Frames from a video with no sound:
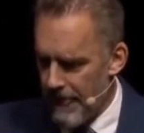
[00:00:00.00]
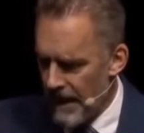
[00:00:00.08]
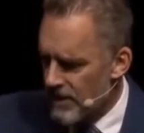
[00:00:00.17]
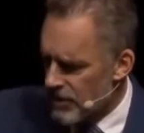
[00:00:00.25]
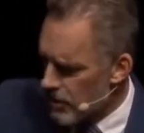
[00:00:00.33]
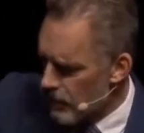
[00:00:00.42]

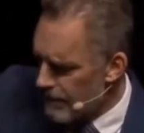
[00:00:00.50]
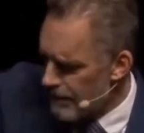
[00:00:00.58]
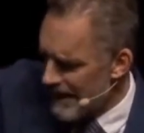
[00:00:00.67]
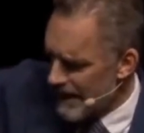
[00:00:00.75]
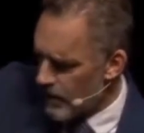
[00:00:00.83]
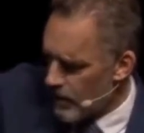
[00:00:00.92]
So there would be
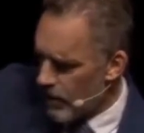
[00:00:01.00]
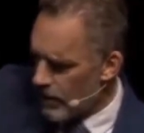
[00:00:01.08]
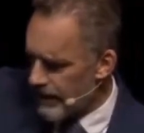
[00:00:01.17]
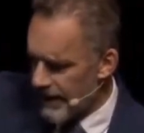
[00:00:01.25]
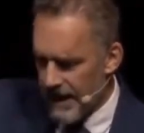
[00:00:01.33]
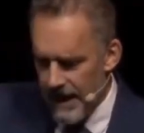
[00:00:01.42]

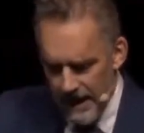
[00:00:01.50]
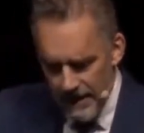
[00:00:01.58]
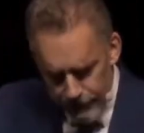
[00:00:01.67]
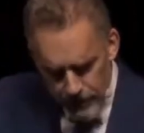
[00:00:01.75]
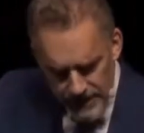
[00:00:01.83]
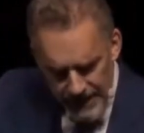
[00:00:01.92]
inequality. The
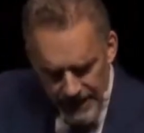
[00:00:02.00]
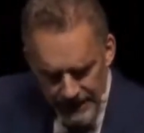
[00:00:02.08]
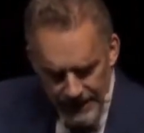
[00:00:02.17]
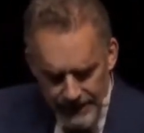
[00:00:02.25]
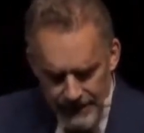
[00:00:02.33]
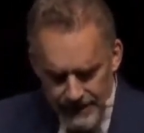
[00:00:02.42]
first thing I'd
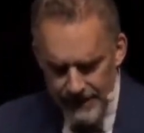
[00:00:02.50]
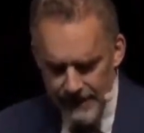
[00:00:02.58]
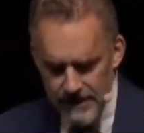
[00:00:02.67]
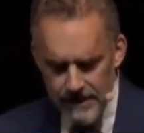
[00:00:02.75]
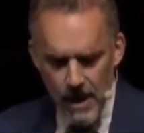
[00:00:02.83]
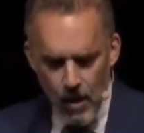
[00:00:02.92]
like to say
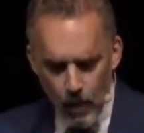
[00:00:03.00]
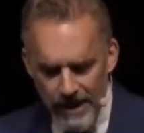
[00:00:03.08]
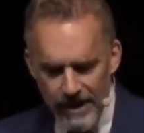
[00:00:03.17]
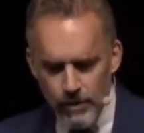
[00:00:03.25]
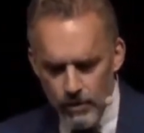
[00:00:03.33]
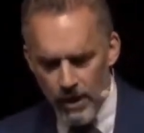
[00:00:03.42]
is, we
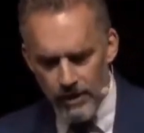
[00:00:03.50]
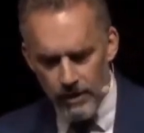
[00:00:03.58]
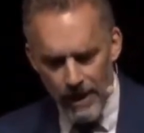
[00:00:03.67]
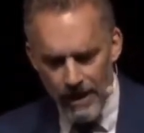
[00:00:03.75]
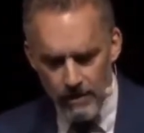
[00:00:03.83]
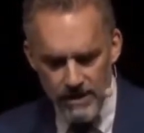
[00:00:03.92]
do not know
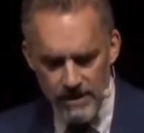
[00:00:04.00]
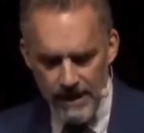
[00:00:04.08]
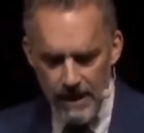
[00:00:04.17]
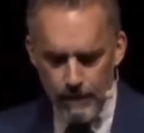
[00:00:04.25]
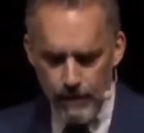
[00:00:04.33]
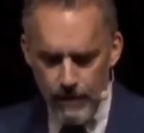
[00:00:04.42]
how to set
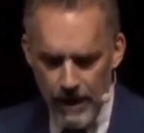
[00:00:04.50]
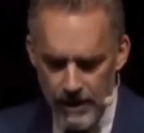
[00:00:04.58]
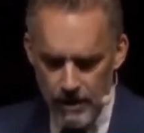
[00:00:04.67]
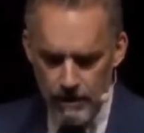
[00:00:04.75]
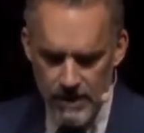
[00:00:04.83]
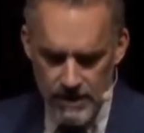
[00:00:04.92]
up a
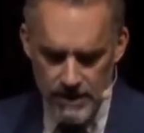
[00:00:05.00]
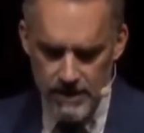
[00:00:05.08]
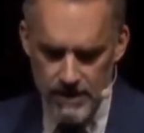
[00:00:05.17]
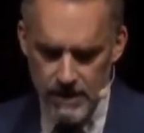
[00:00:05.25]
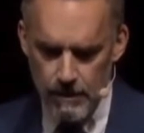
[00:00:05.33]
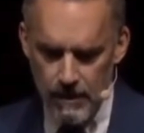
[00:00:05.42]
human
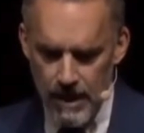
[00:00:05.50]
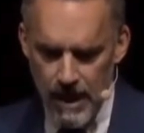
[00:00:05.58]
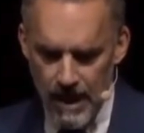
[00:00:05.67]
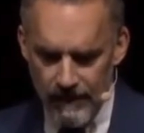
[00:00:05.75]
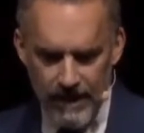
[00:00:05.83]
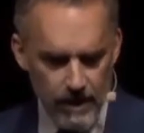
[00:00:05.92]
system
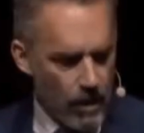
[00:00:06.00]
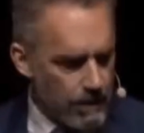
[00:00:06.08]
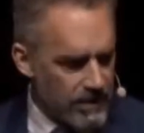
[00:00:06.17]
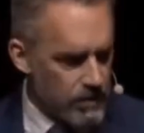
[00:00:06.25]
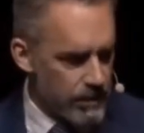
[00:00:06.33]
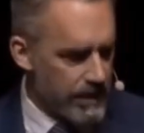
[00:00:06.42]
of
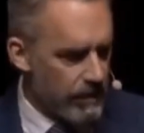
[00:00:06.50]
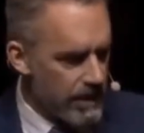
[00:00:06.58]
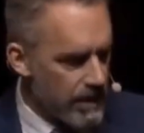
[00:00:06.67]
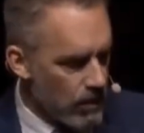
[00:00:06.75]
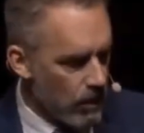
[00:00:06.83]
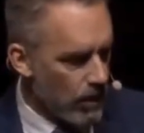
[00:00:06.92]
economics without
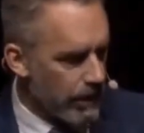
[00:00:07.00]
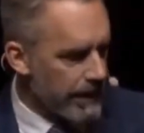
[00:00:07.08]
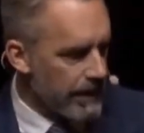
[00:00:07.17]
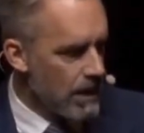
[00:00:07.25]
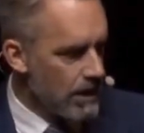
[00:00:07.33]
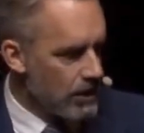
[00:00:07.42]
inequality.
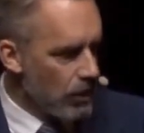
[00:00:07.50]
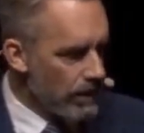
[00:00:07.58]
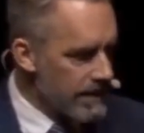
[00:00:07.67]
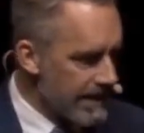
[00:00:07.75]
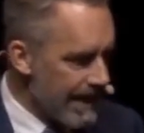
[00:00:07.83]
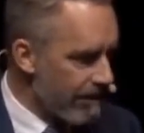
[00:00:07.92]
No one
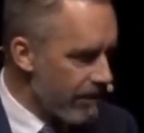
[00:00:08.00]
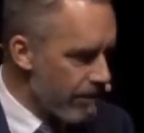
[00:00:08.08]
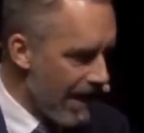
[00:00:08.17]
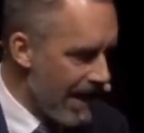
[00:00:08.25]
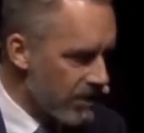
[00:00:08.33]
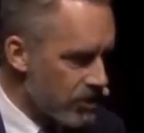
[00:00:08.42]
has ever
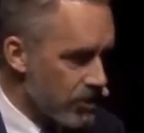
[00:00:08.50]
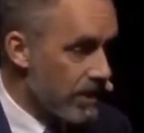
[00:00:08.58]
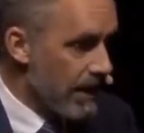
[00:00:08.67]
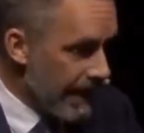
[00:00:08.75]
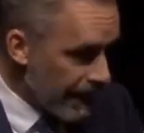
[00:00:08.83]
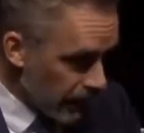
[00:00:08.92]
managed it,
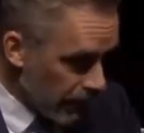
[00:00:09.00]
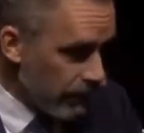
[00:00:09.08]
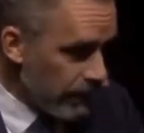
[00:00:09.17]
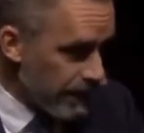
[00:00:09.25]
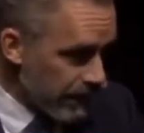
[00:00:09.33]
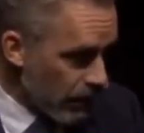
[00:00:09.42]

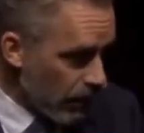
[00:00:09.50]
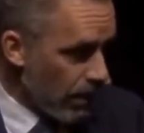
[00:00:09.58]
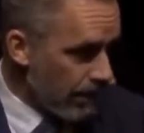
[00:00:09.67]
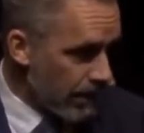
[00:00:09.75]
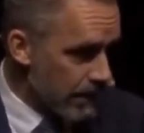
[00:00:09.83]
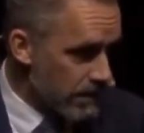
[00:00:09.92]
including the
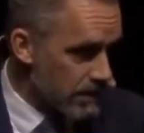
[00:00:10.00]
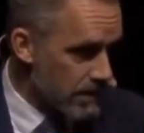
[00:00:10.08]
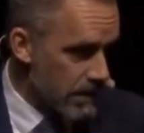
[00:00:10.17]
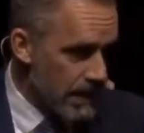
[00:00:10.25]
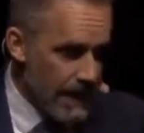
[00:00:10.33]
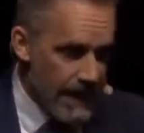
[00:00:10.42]
communists.
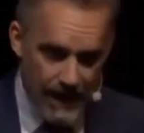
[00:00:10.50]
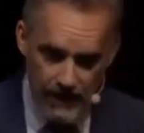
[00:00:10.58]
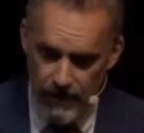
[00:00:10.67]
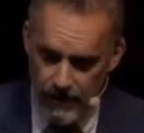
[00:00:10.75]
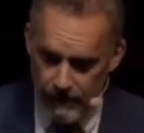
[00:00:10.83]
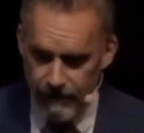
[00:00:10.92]
And
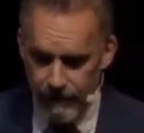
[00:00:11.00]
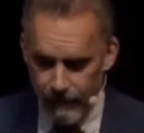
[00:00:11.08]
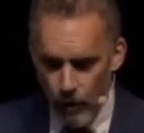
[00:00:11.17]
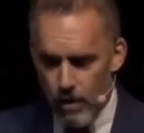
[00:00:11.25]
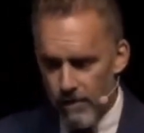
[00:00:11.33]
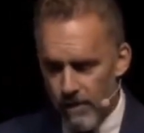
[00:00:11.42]
the
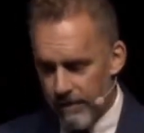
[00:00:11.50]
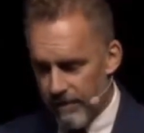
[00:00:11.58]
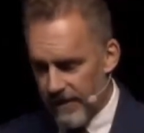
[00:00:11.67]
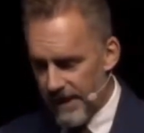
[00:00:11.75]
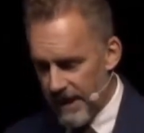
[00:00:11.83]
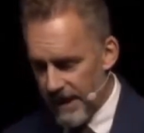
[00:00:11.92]
form of
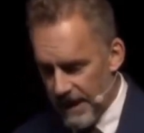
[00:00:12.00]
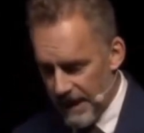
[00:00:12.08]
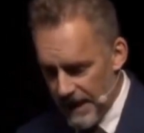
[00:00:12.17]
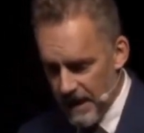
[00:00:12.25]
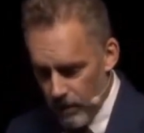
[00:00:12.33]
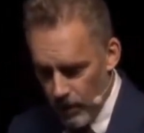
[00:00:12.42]

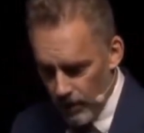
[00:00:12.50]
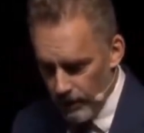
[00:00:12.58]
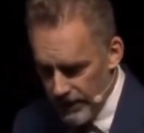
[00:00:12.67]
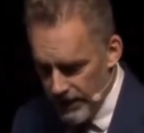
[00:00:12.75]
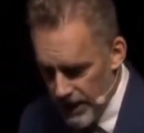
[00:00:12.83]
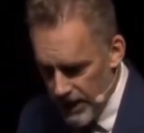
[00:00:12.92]

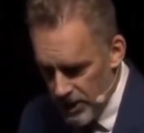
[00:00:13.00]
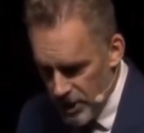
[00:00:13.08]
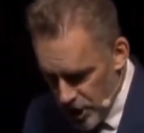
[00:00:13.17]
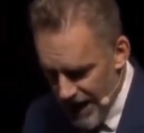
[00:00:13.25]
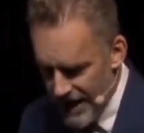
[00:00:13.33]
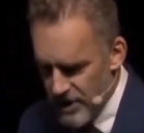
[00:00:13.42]
inequality
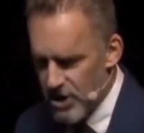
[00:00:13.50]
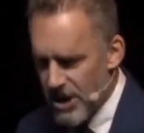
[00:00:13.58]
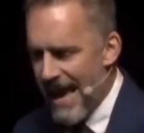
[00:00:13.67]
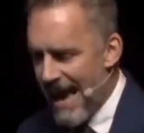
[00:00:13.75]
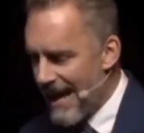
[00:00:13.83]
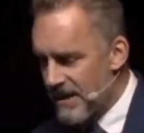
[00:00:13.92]
changed,
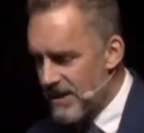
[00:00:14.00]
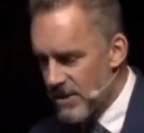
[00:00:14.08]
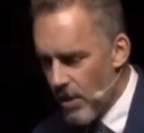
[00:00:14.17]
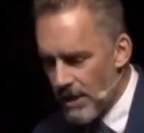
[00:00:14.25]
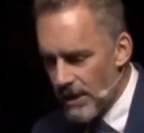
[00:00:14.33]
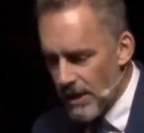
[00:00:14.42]
and it's
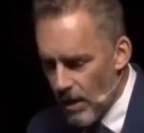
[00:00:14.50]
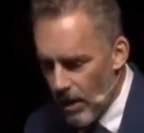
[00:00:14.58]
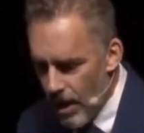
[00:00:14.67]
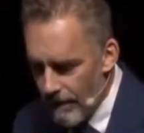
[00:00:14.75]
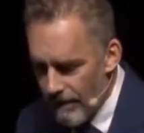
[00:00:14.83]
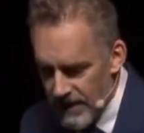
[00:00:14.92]
not
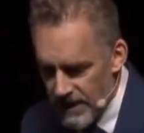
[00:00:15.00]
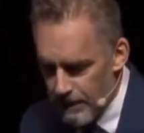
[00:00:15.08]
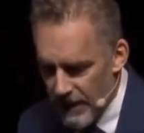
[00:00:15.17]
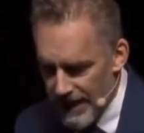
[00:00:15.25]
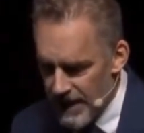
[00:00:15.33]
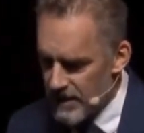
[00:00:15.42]
obvious
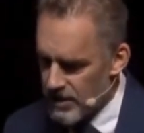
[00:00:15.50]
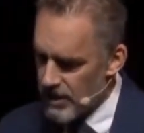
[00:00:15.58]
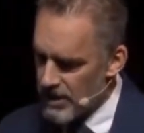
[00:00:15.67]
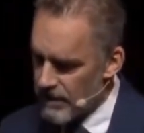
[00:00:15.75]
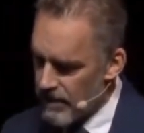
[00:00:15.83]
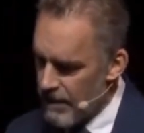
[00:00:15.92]
by any
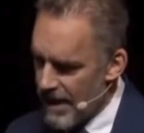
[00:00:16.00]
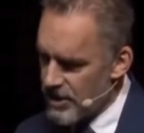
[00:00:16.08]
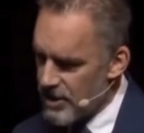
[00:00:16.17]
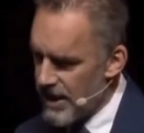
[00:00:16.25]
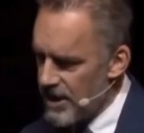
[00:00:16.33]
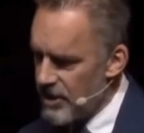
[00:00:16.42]
stretch of
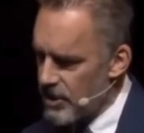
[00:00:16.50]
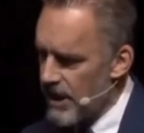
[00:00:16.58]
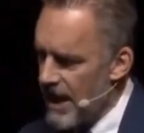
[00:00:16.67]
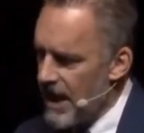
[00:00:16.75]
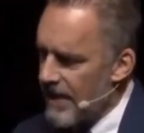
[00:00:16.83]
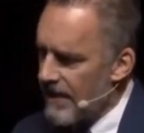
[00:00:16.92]
imagination
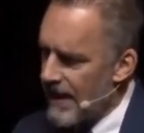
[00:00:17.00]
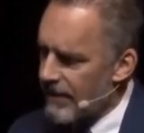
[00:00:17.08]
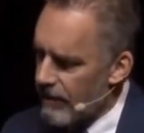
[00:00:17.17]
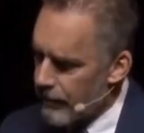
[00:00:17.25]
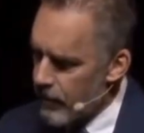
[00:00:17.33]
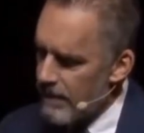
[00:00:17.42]
that the
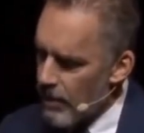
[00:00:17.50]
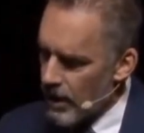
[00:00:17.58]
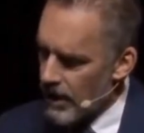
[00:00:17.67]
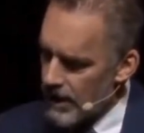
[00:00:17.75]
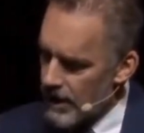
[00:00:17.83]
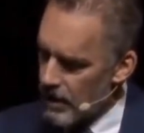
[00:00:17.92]
free
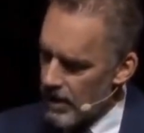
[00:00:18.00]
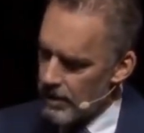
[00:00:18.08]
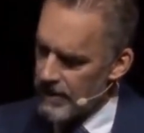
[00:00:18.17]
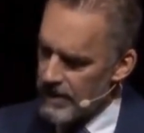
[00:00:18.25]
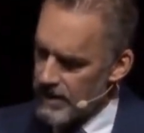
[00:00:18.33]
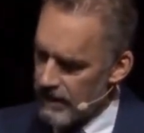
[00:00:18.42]
market
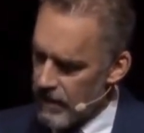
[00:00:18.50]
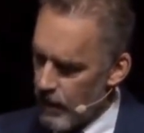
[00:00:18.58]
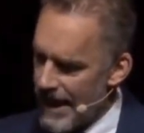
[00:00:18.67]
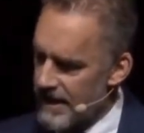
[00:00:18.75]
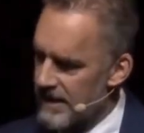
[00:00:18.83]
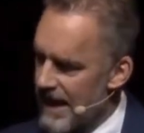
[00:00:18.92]
economies of the
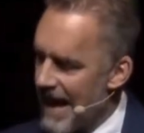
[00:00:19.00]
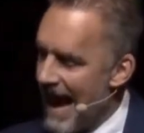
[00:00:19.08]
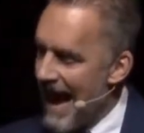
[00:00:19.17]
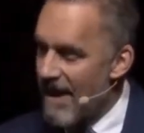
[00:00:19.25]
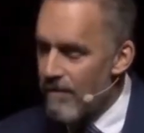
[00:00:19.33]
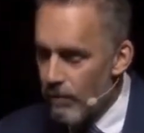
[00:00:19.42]
West
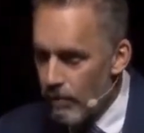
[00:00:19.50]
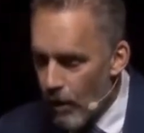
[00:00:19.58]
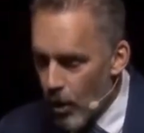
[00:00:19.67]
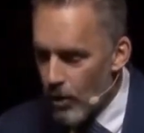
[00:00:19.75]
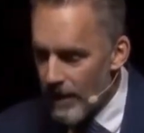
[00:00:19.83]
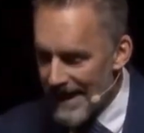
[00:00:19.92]
have
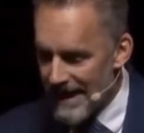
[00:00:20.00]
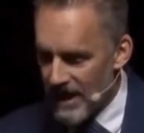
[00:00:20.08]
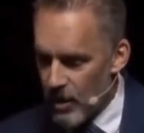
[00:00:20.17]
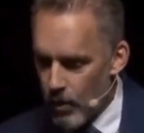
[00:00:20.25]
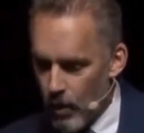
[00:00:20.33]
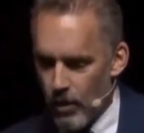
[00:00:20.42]
more
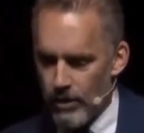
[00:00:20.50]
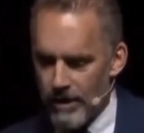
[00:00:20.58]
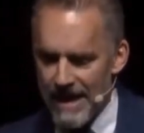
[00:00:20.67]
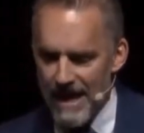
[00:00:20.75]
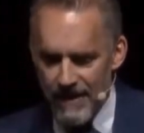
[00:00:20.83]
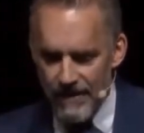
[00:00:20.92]

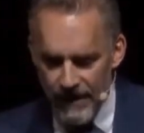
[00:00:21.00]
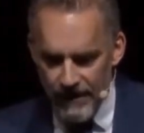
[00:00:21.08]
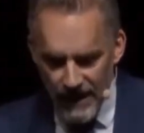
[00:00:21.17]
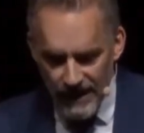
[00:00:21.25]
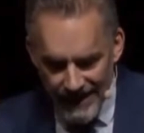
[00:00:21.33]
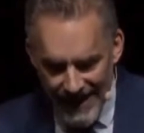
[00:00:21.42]
inequality than
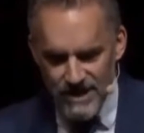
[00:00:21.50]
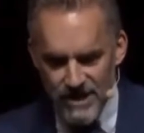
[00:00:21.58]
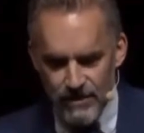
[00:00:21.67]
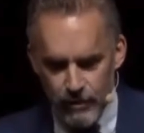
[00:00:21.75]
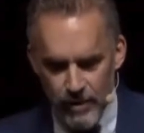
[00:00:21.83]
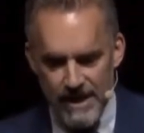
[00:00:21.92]
the less
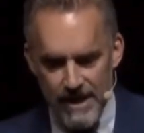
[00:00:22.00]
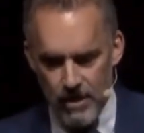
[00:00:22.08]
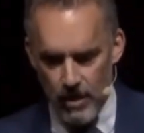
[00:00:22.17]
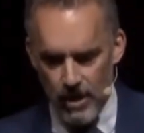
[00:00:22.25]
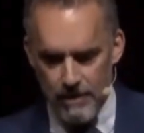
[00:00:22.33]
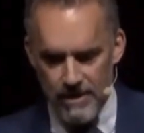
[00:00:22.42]
free
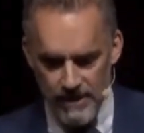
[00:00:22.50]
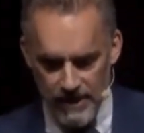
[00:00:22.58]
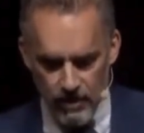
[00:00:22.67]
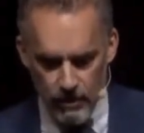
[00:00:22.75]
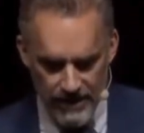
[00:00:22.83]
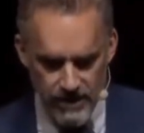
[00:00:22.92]
economies in
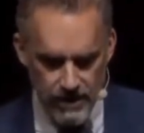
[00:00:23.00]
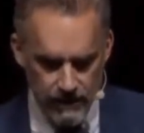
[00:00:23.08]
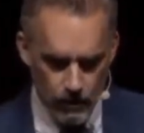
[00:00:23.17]
the rest of the